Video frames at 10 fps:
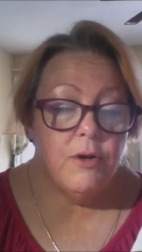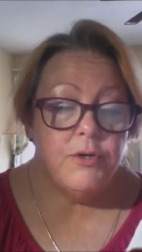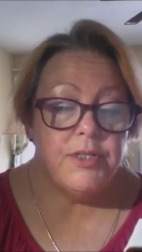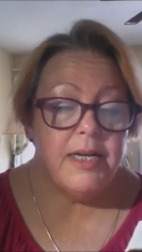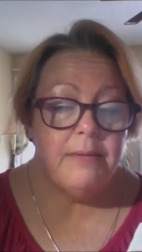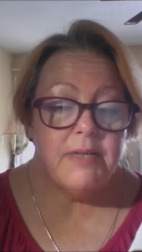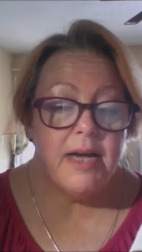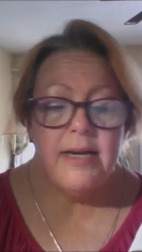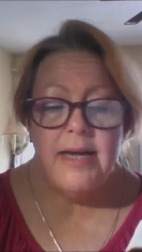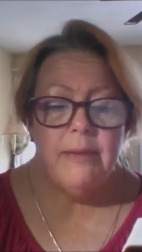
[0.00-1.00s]
who seemed
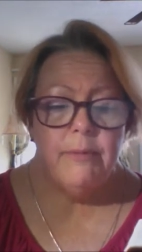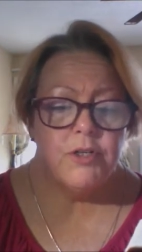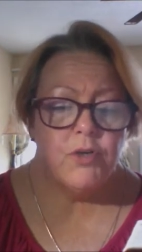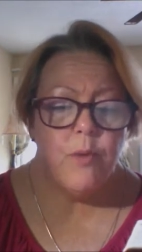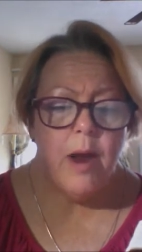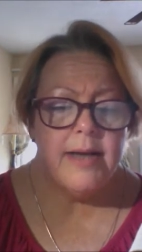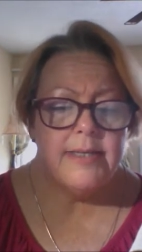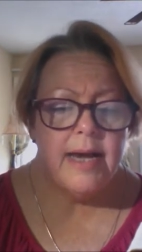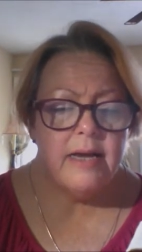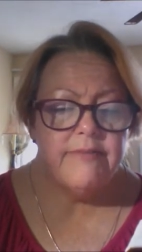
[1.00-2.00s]
unable to
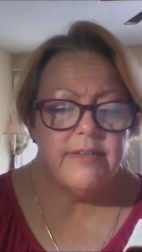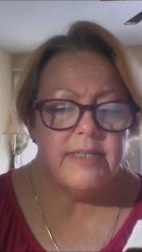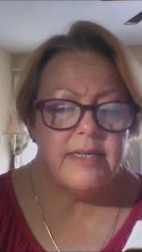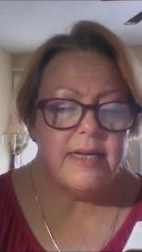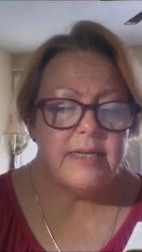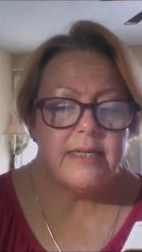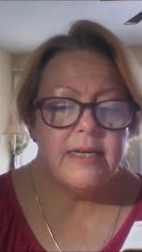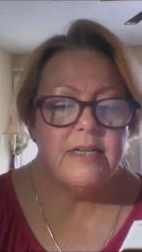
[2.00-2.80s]
rise out of his seat,